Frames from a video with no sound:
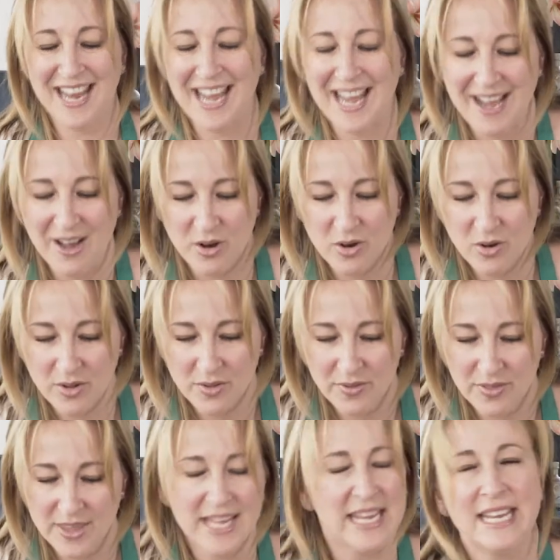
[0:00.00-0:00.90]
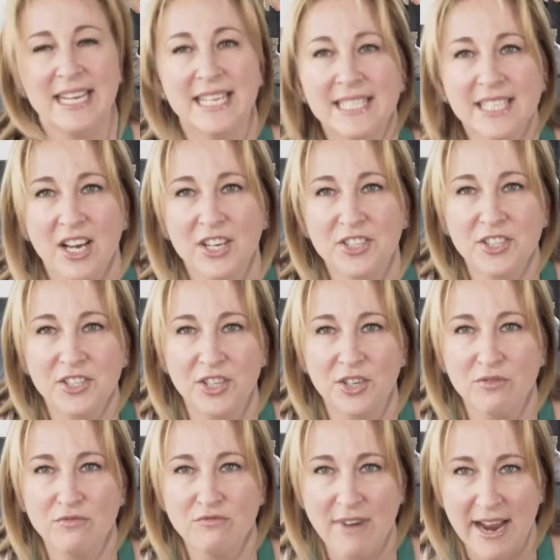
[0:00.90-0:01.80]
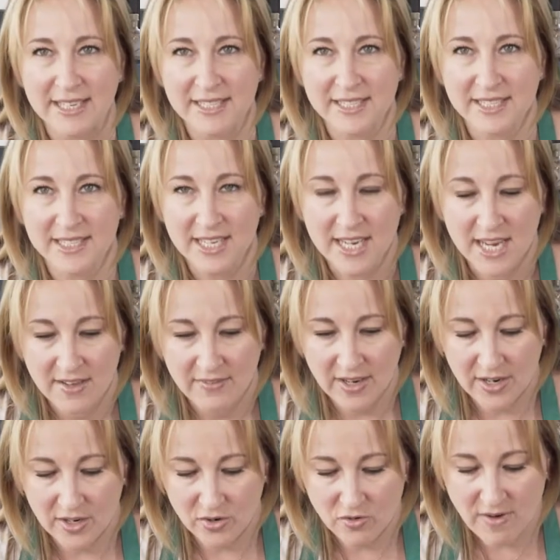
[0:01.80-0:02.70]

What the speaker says: now these are just going to rest. They're going